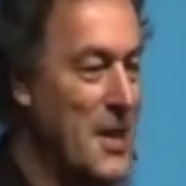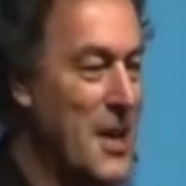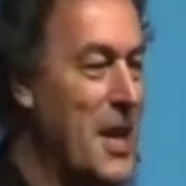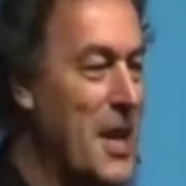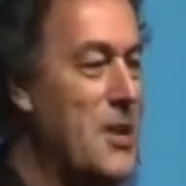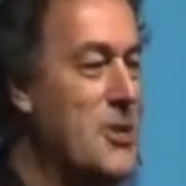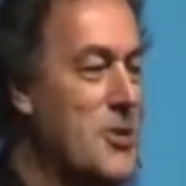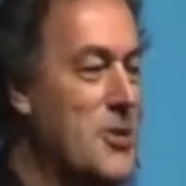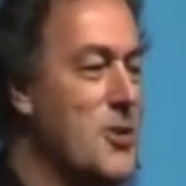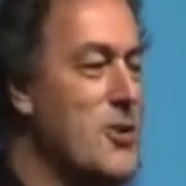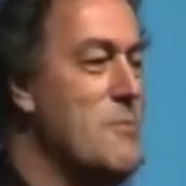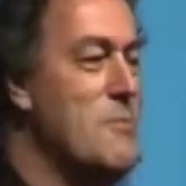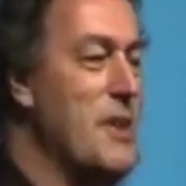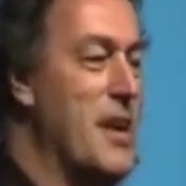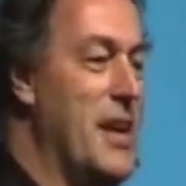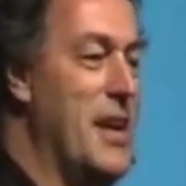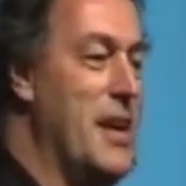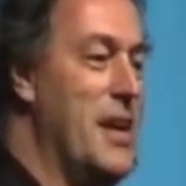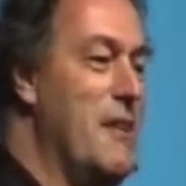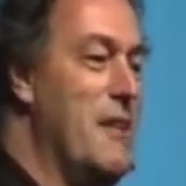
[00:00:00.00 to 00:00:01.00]
In
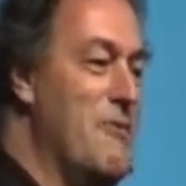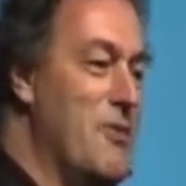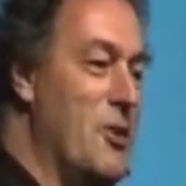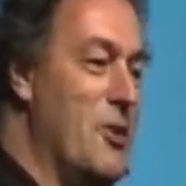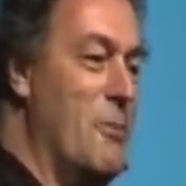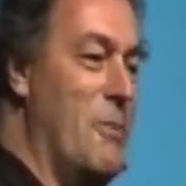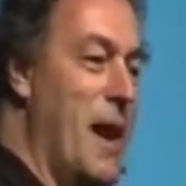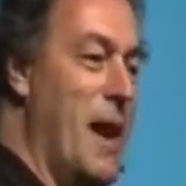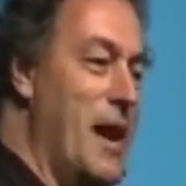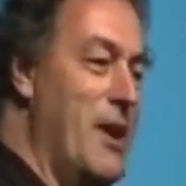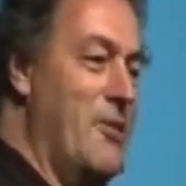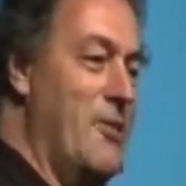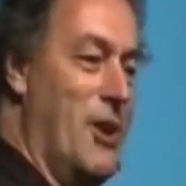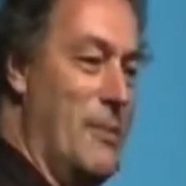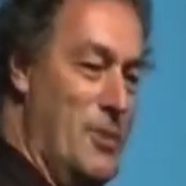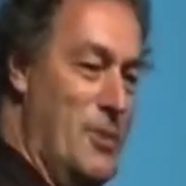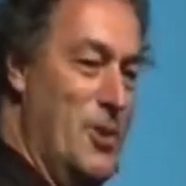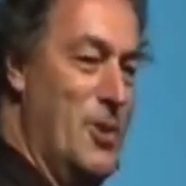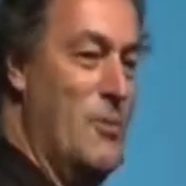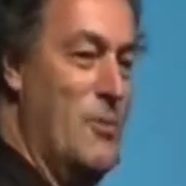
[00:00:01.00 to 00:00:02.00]
Germany, if you go
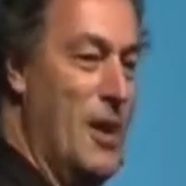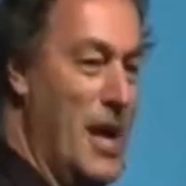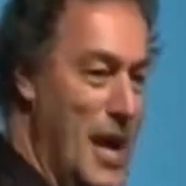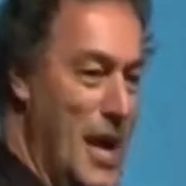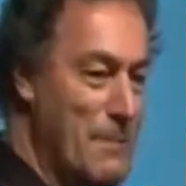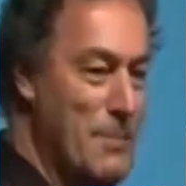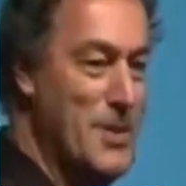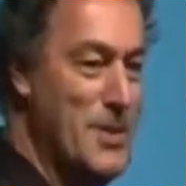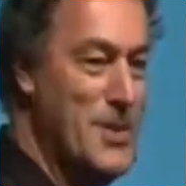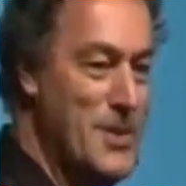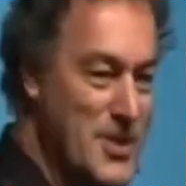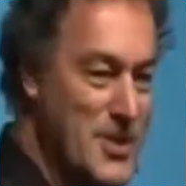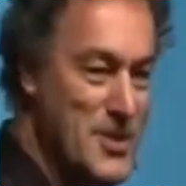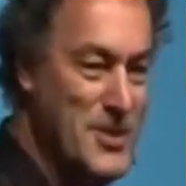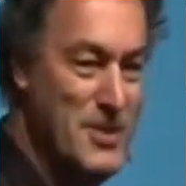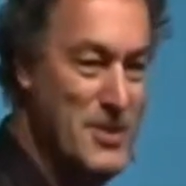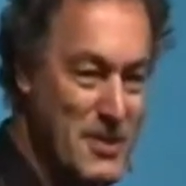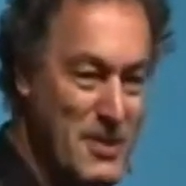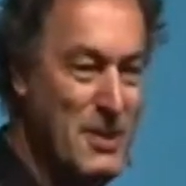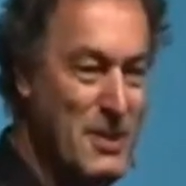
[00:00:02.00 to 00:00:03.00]
bankrupt, you know what happens?
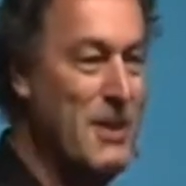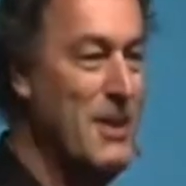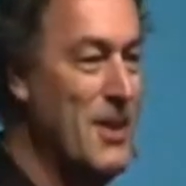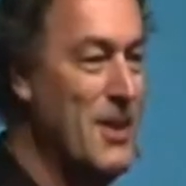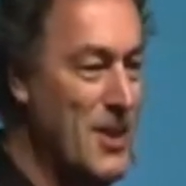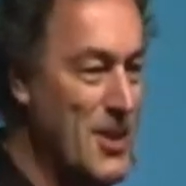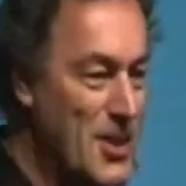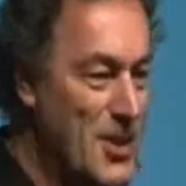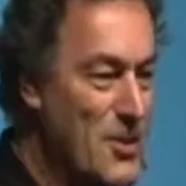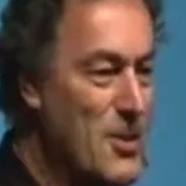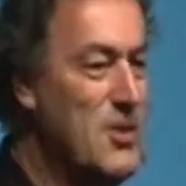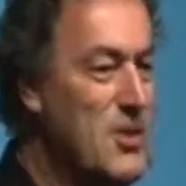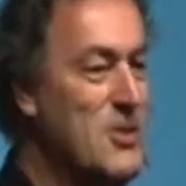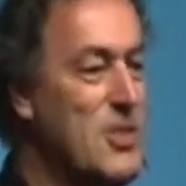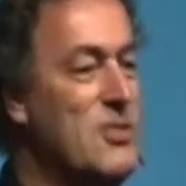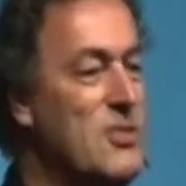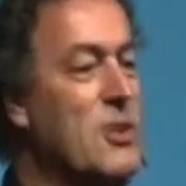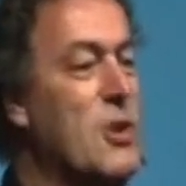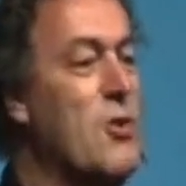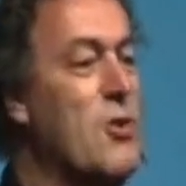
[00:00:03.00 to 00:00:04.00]
You can
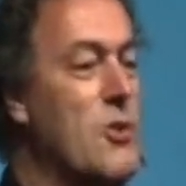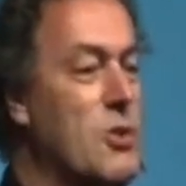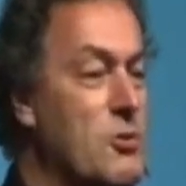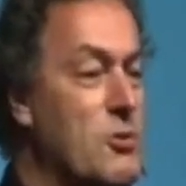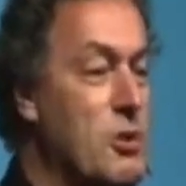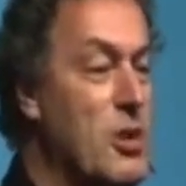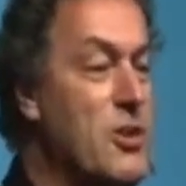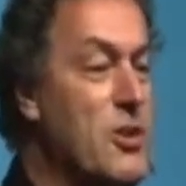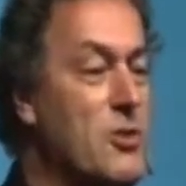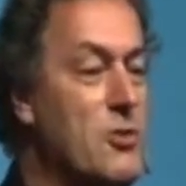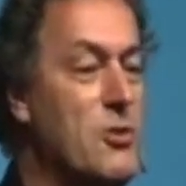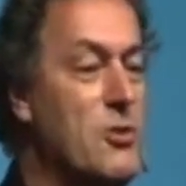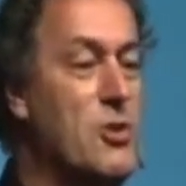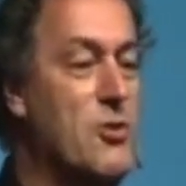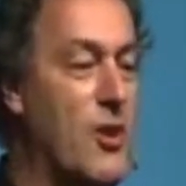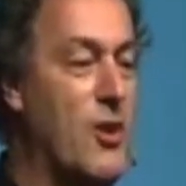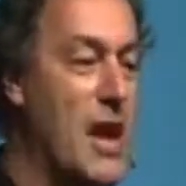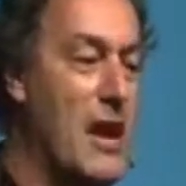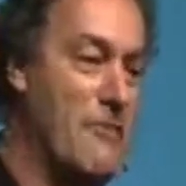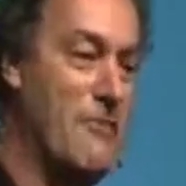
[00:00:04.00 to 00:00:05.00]
just go into a
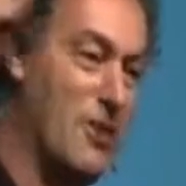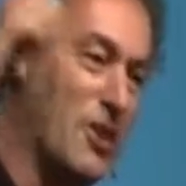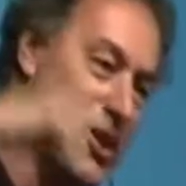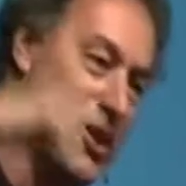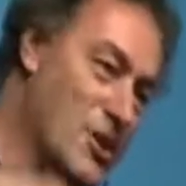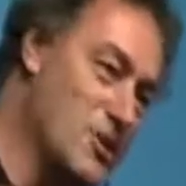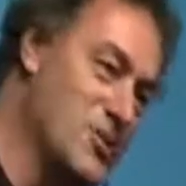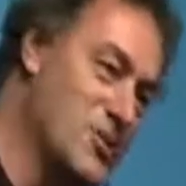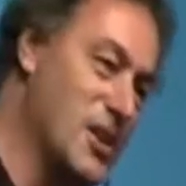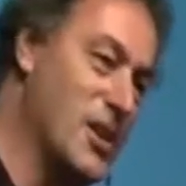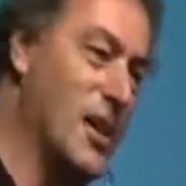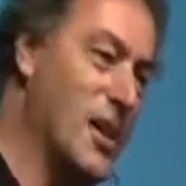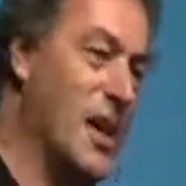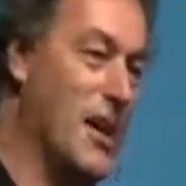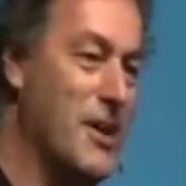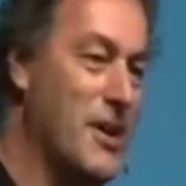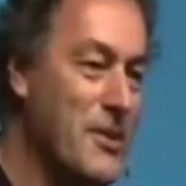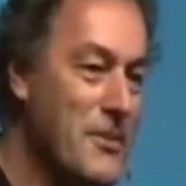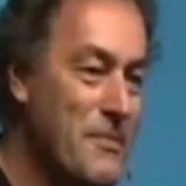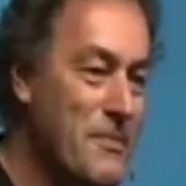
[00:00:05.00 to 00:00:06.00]
grave and close the
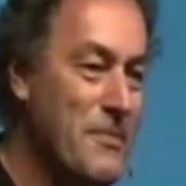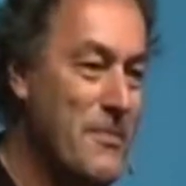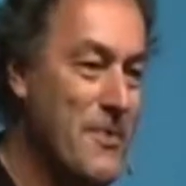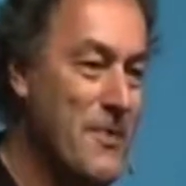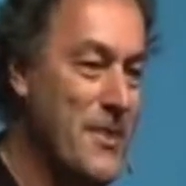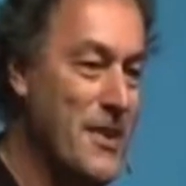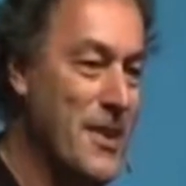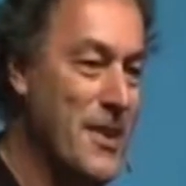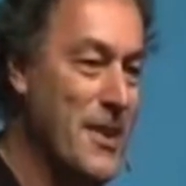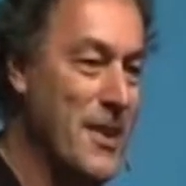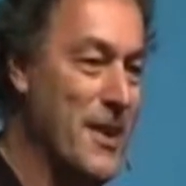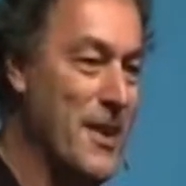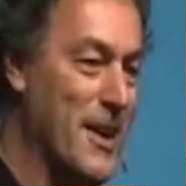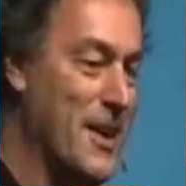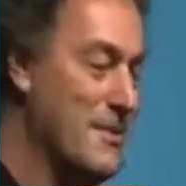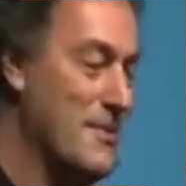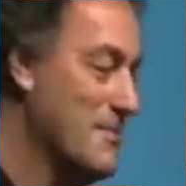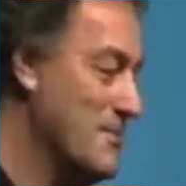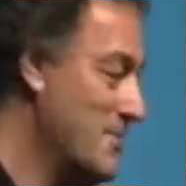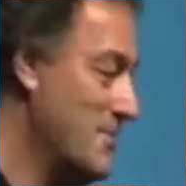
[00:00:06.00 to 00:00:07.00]
lid.
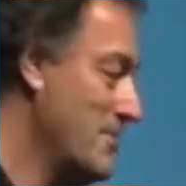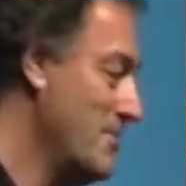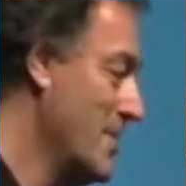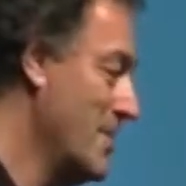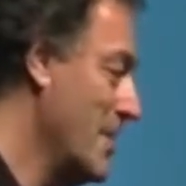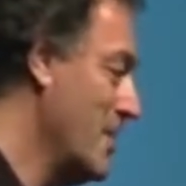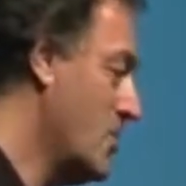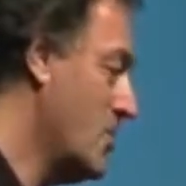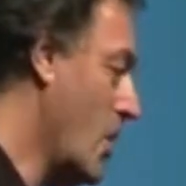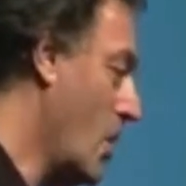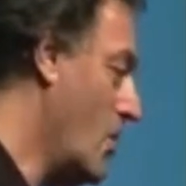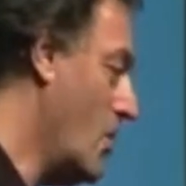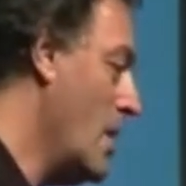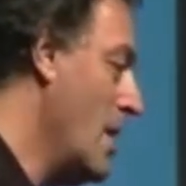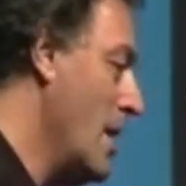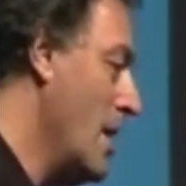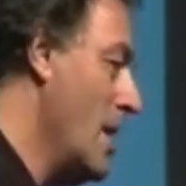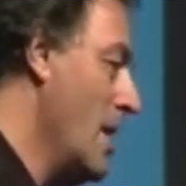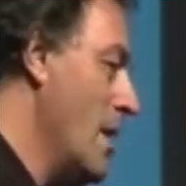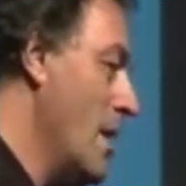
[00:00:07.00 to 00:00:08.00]
Right?
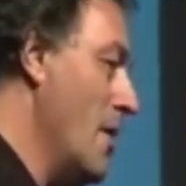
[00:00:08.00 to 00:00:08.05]
So,